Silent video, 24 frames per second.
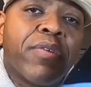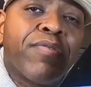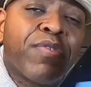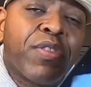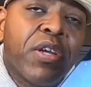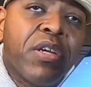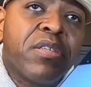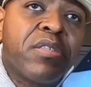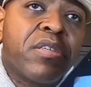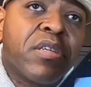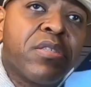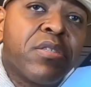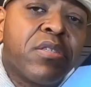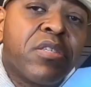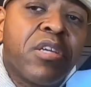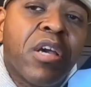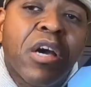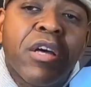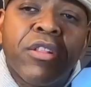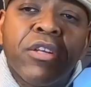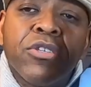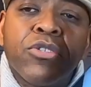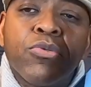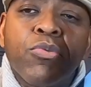this and see how
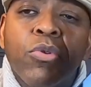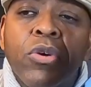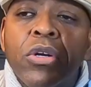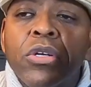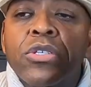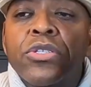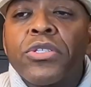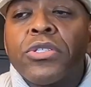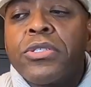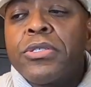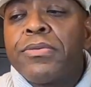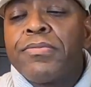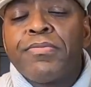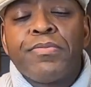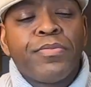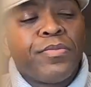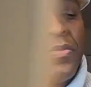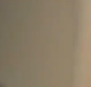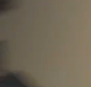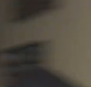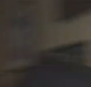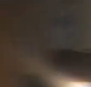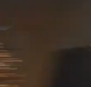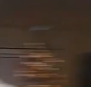this works.
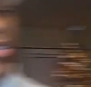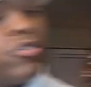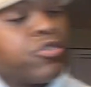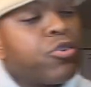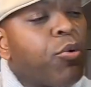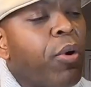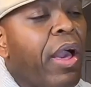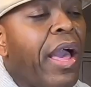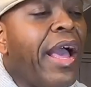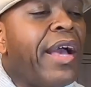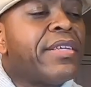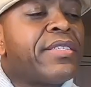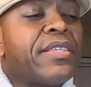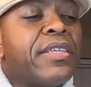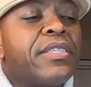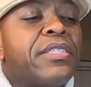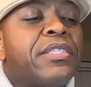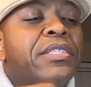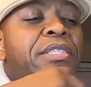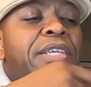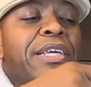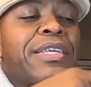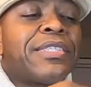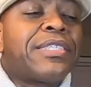So it has a
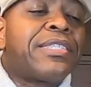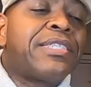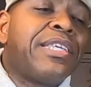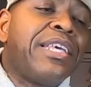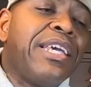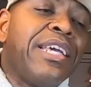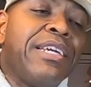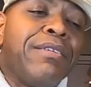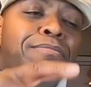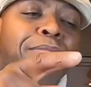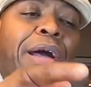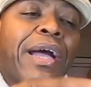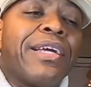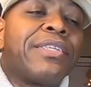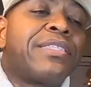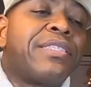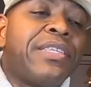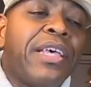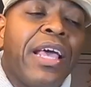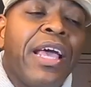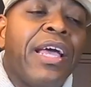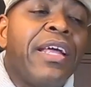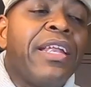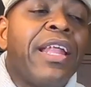
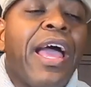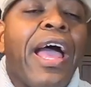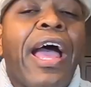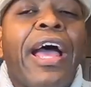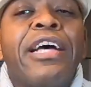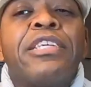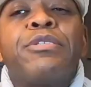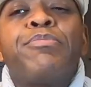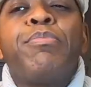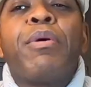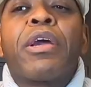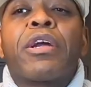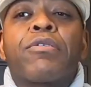16:10 aspect